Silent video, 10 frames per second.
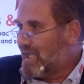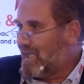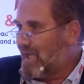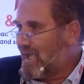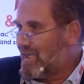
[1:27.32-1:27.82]

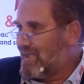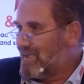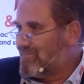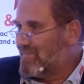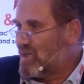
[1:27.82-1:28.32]
I
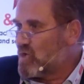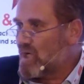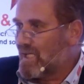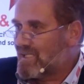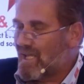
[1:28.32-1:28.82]

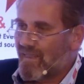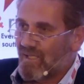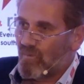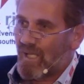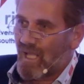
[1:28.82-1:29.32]
usually say
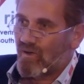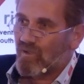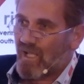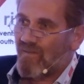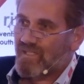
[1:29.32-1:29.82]
that we
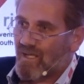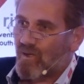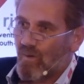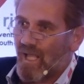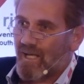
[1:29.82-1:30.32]
cannot have
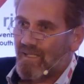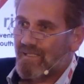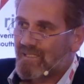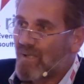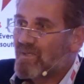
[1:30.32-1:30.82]
circularity
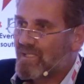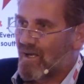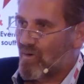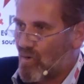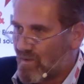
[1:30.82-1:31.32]
in
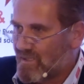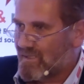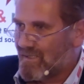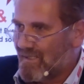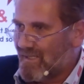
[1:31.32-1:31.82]

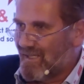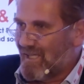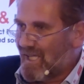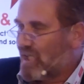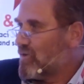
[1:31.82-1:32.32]
semicircles.
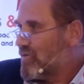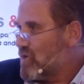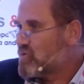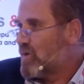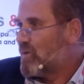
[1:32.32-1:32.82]
And of
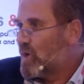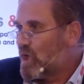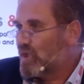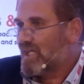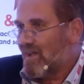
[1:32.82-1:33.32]
course, we
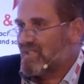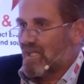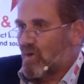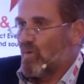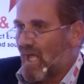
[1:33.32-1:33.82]
will not have
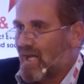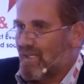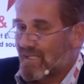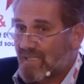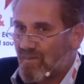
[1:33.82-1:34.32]

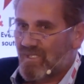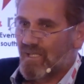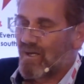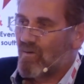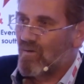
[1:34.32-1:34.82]
circularity in
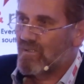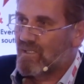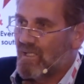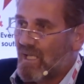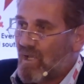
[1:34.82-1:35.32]

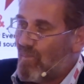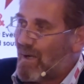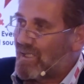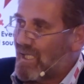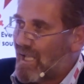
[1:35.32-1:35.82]
semicircles,
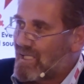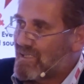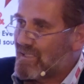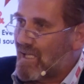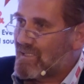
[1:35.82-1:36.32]
but
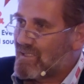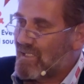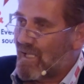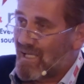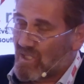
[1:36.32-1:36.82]
as
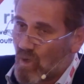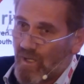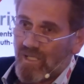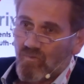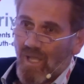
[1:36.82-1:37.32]

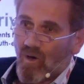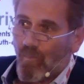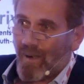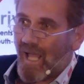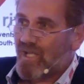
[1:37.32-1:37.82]
long as we are
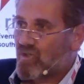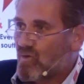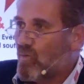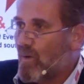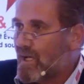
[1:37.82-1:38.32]

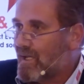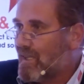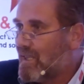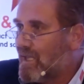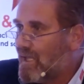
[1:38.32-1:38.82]
obliged to work
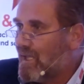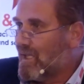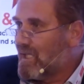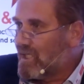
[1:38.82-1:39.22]
in the